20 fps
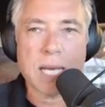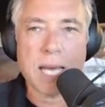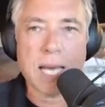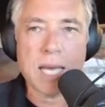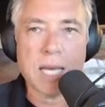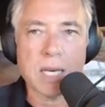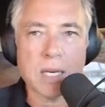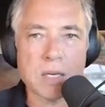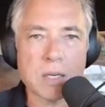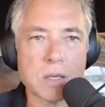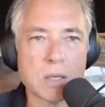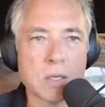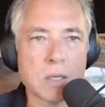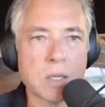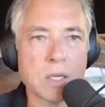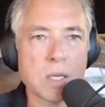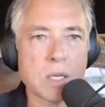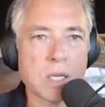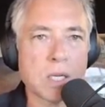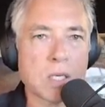and
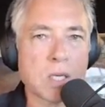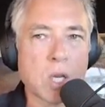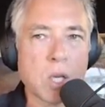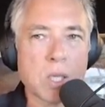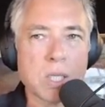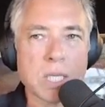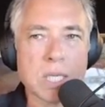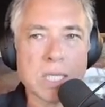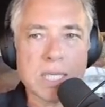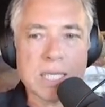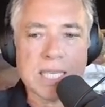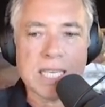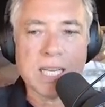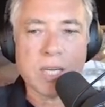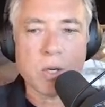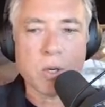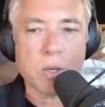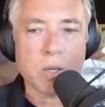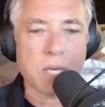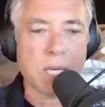as closely as he
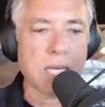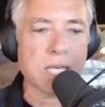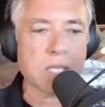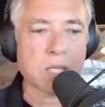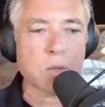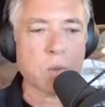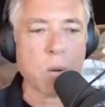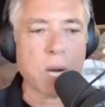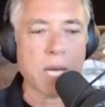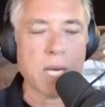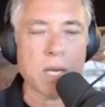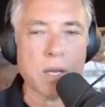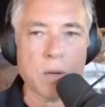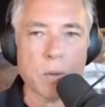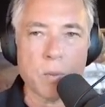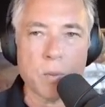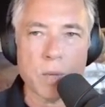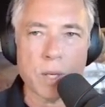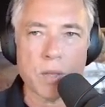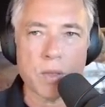could, intertwined
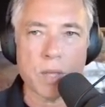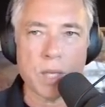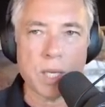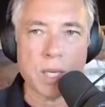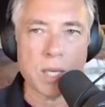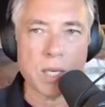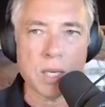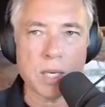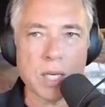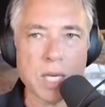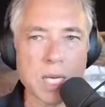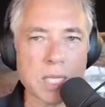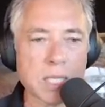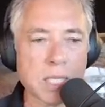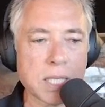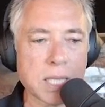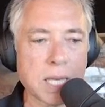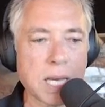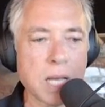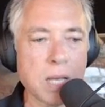it with the
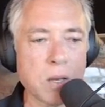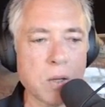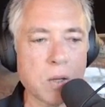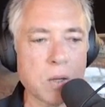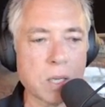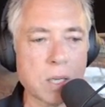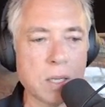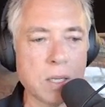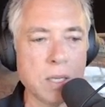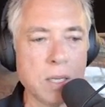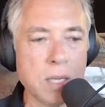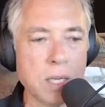Nazi outlook.